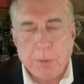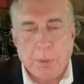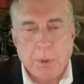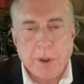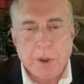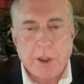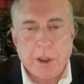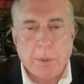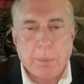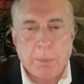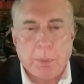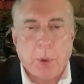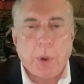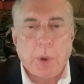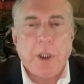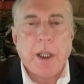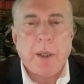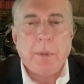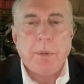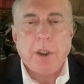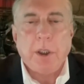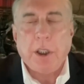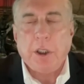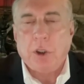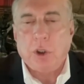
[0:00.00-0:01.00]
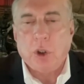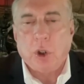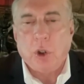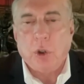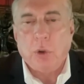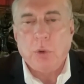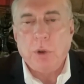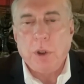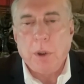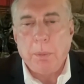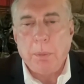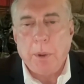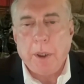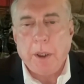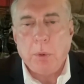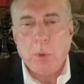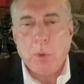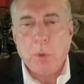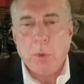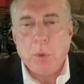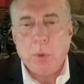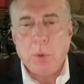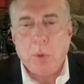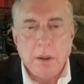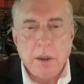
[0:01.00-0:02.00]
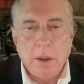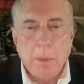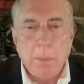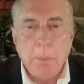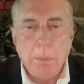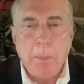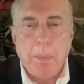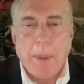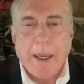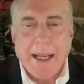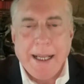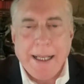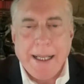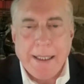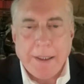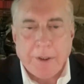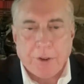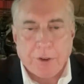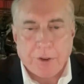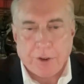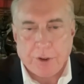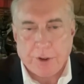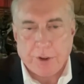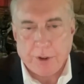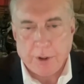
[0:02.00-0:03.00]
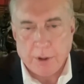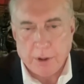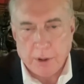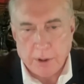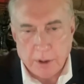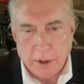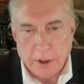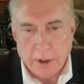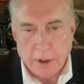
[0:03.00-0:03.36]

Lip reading: But the preeminent goal would be what? Peace.